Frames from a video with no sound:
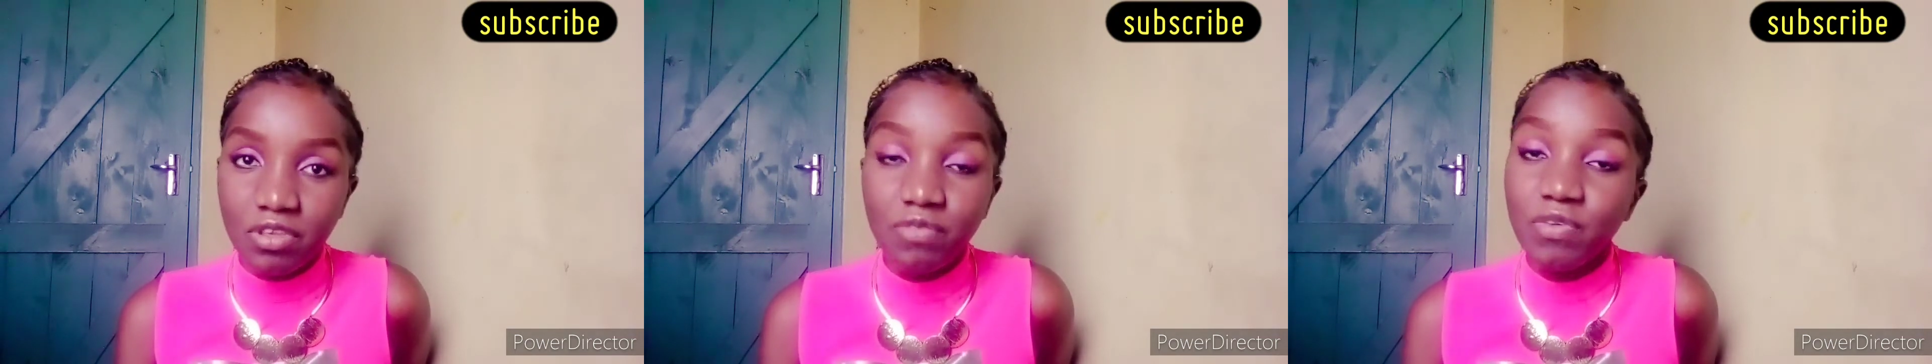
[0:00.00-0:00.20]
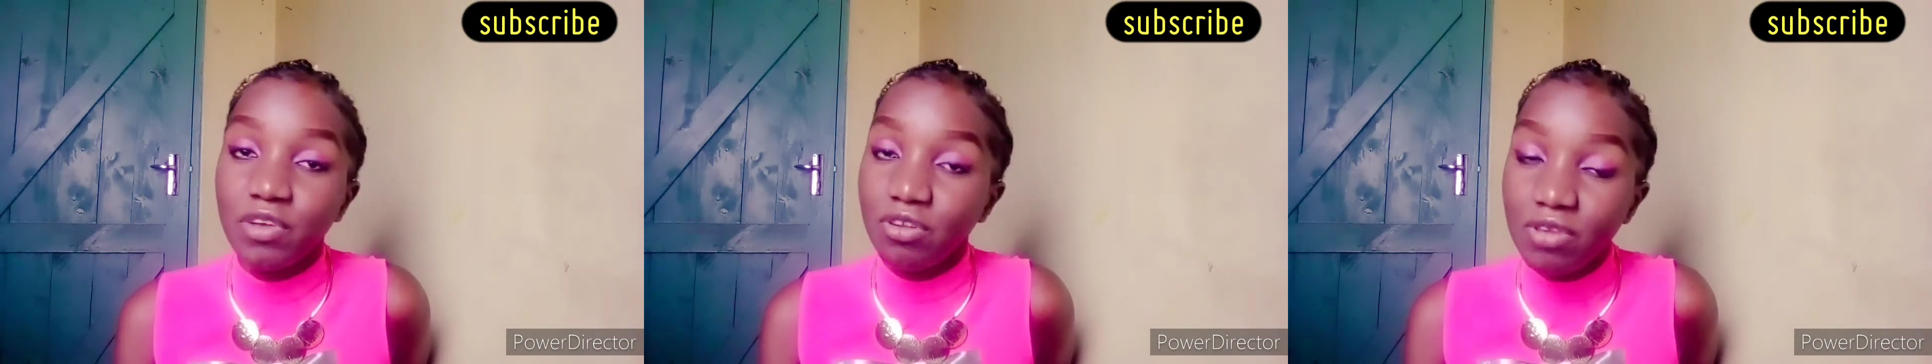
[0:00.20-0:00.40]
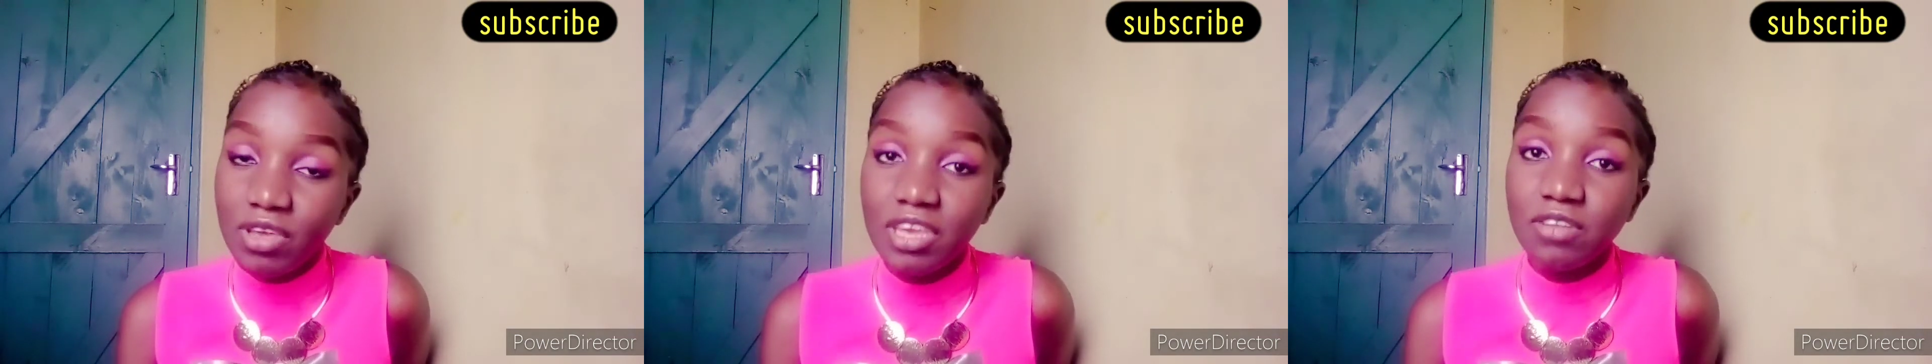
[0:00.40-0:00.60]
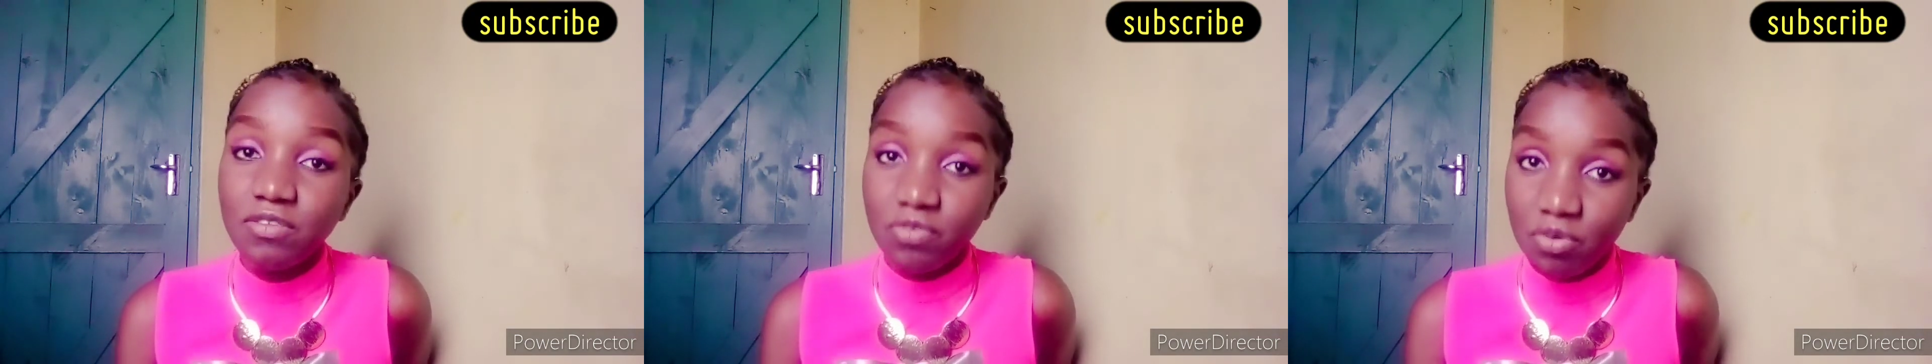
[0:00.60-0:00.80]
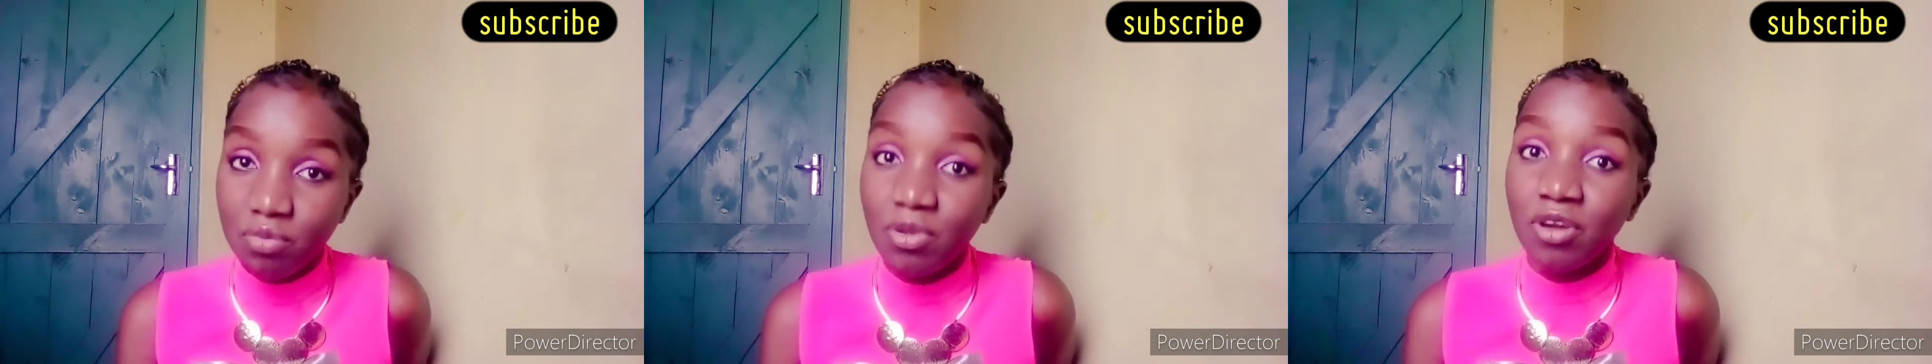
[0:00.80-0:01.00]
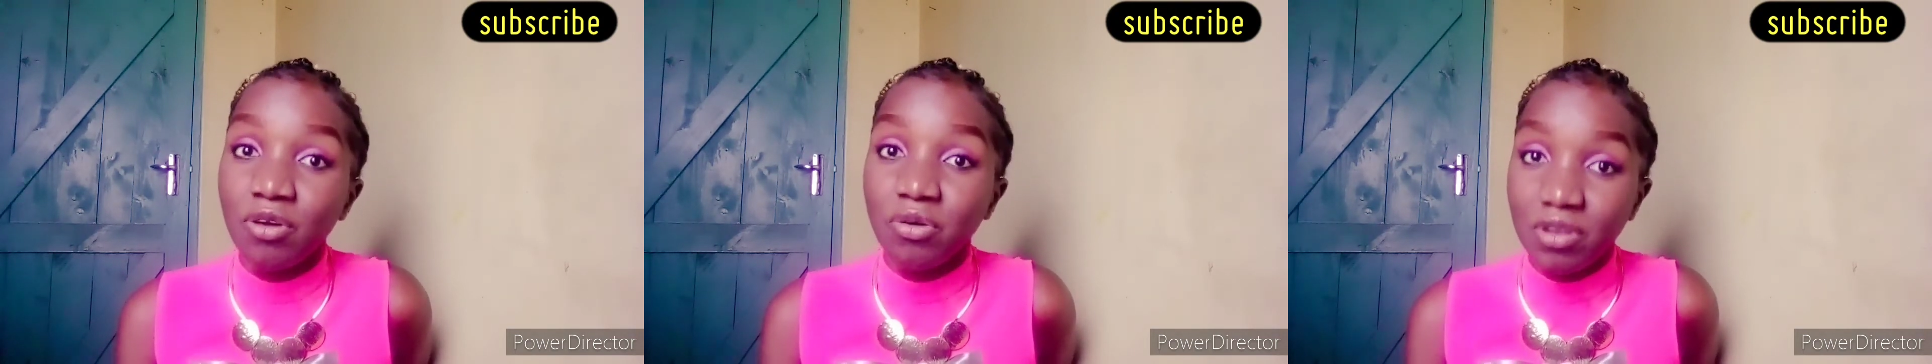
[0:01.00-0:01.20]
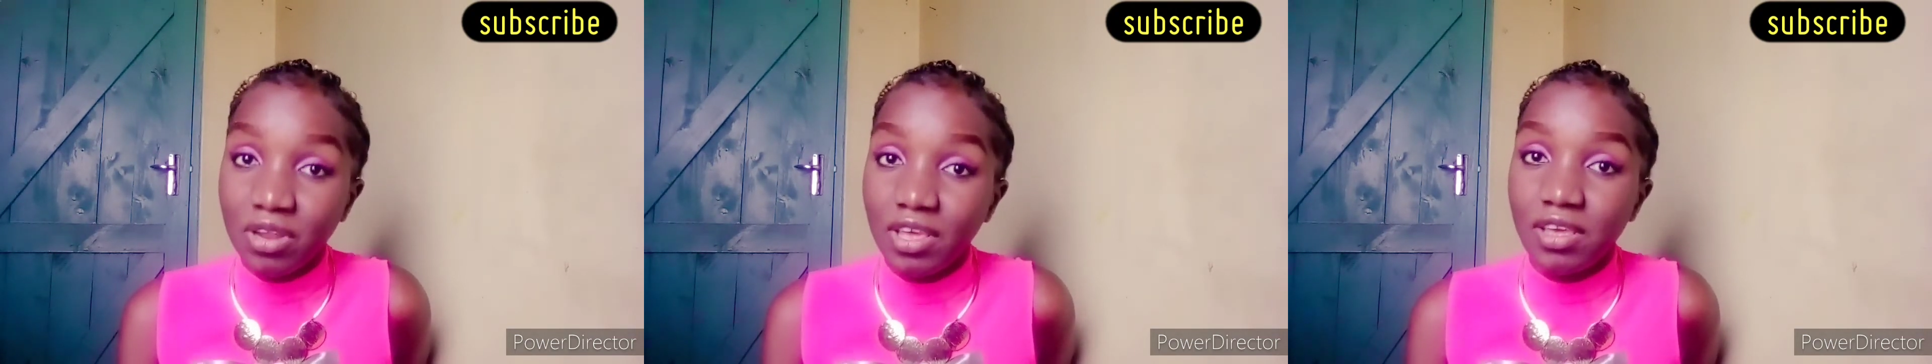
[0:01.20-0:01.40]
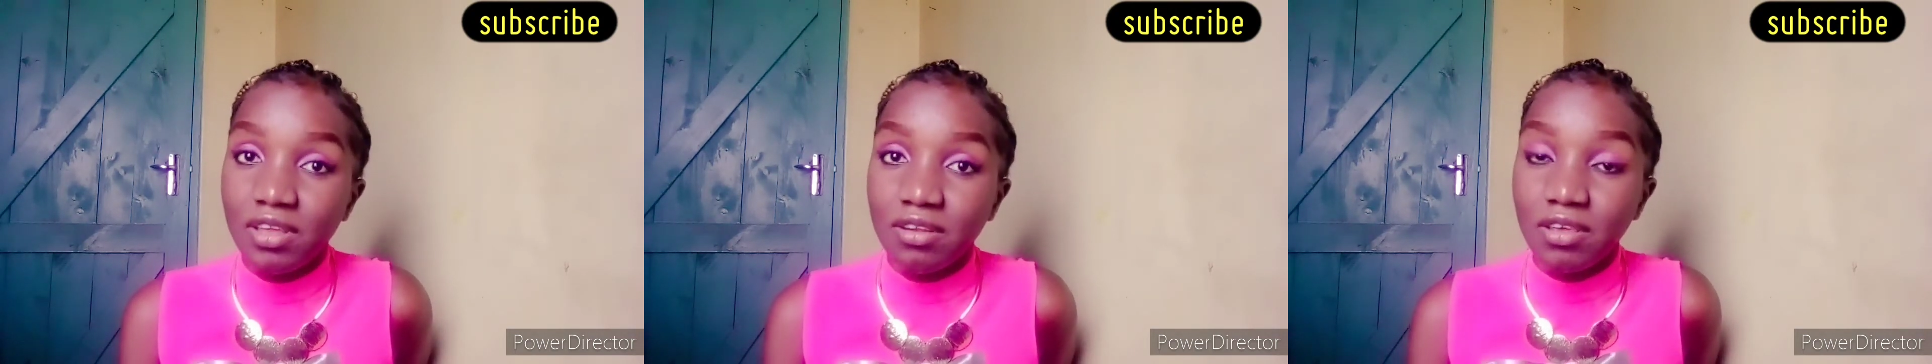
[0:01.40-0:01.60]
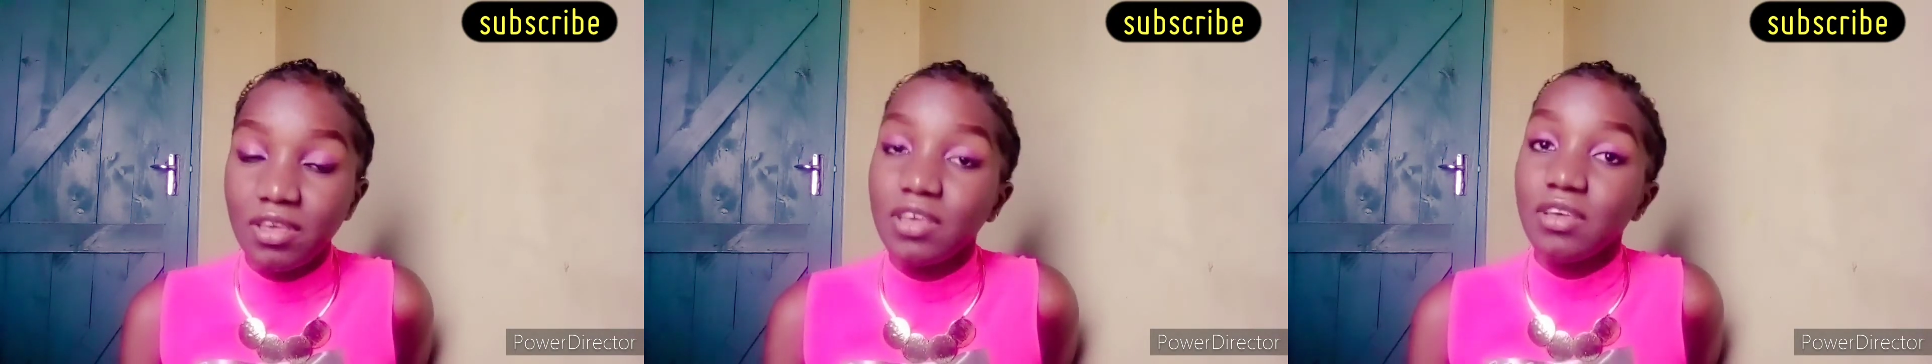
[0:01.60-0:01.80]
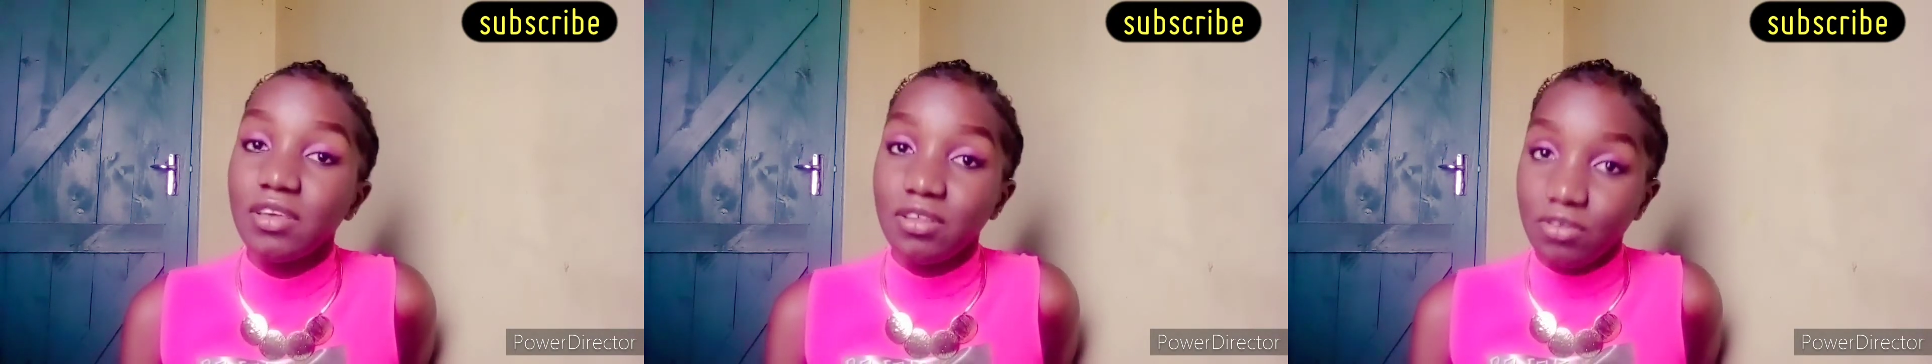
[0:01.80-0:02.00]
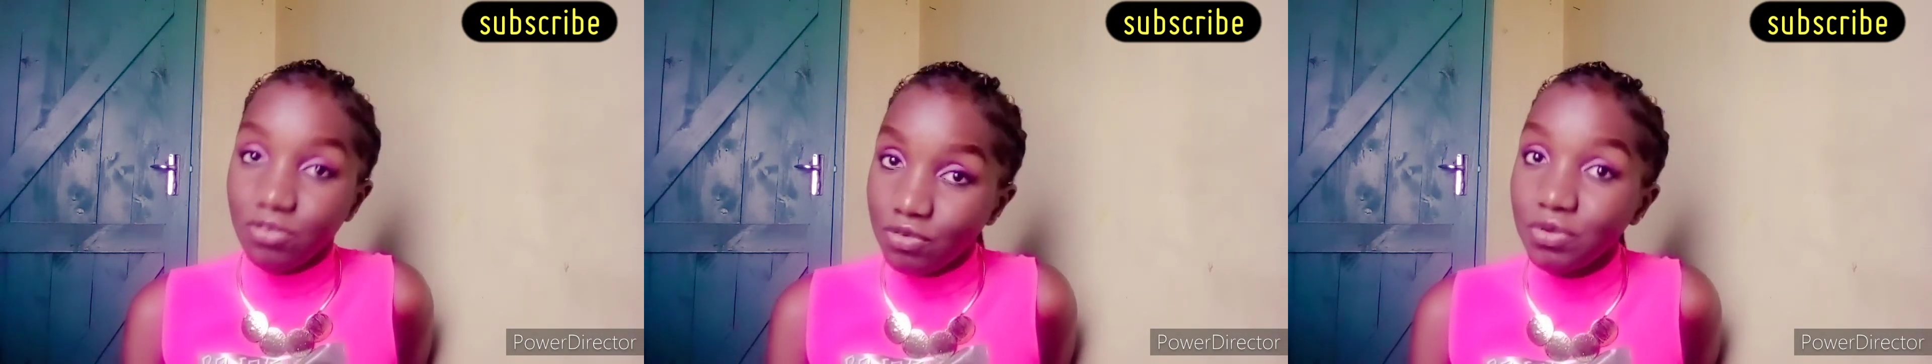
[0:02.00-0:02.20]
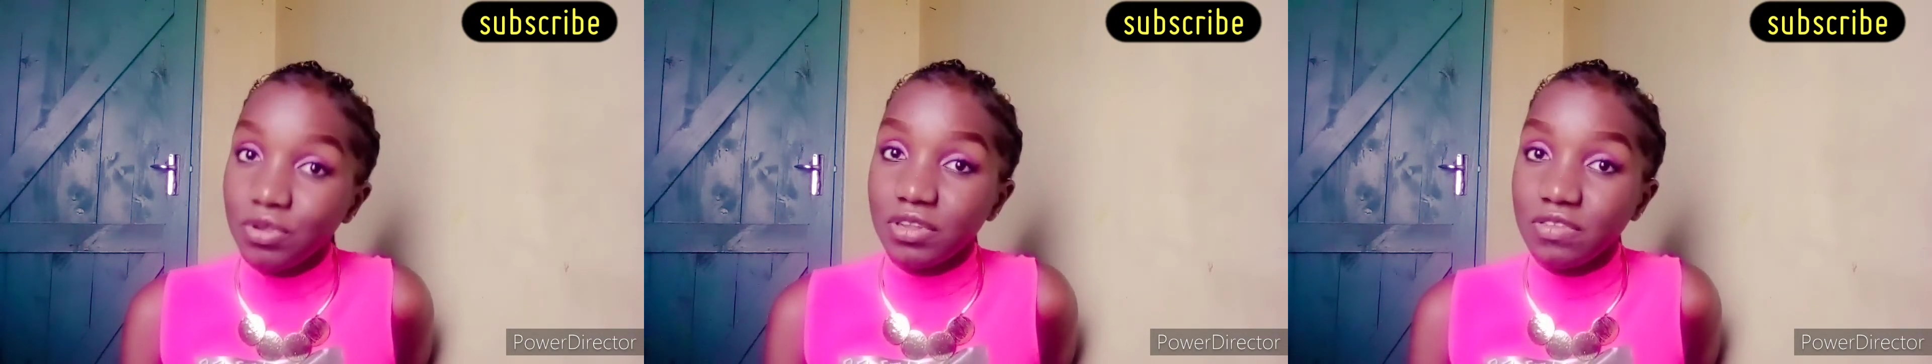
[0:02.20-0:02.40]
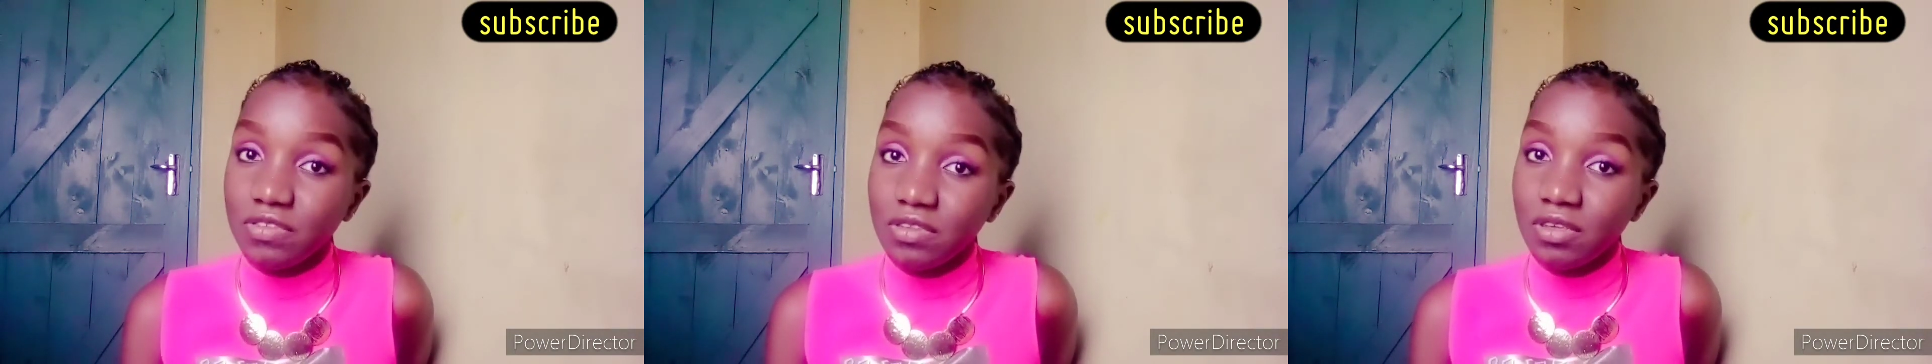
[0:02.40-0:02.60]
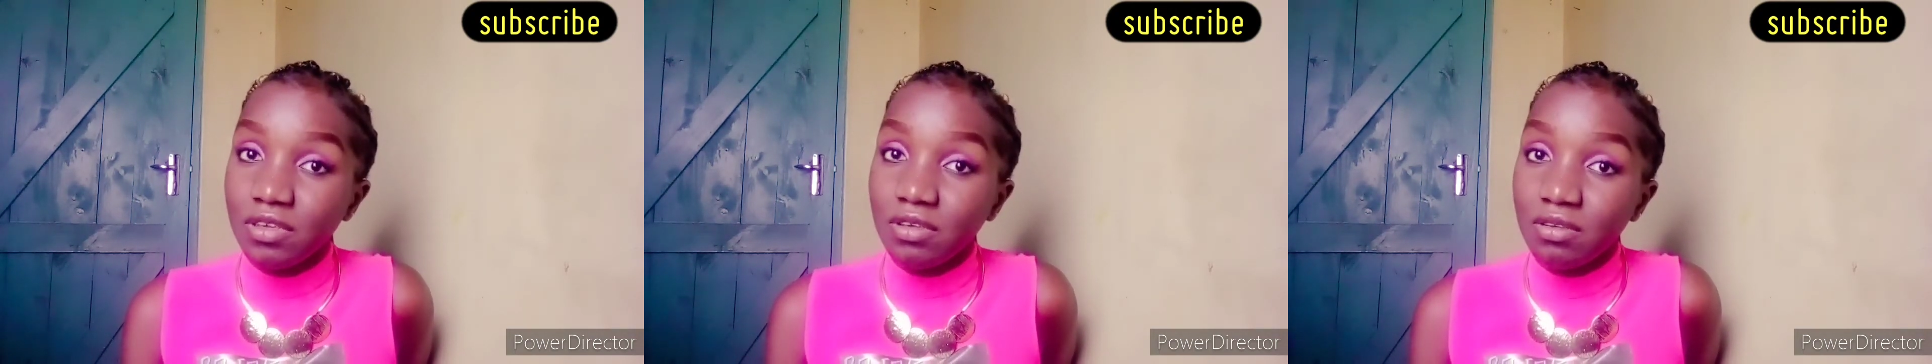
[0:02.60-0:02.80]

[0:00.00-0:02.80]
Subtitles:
If you're doing it from your own head, do it.